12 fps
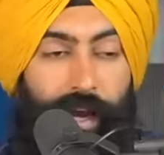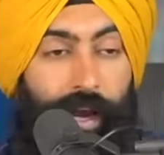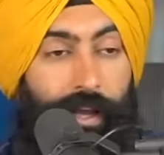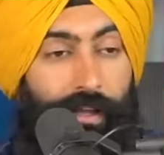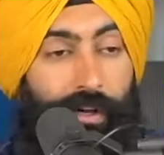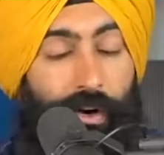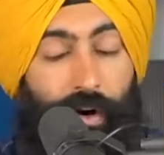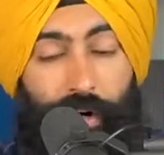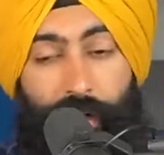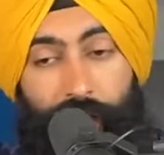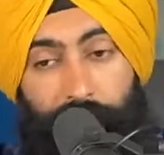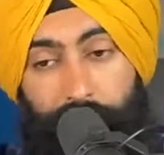And there are
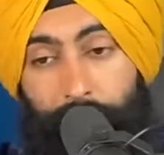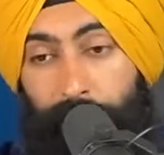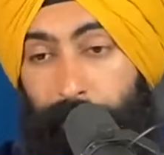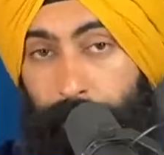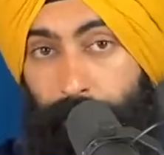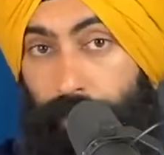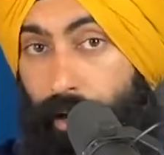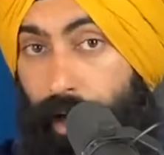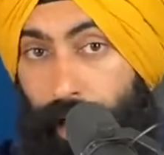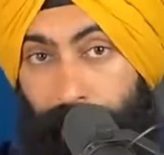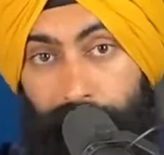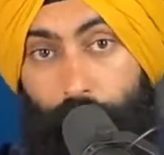a lot of people,
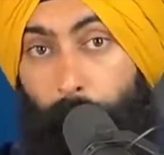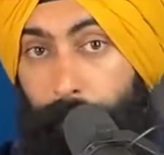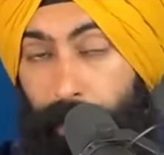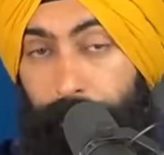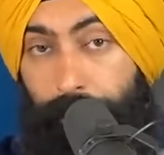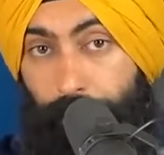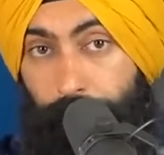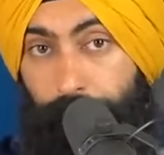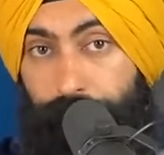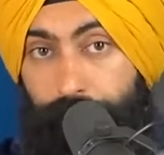I know people,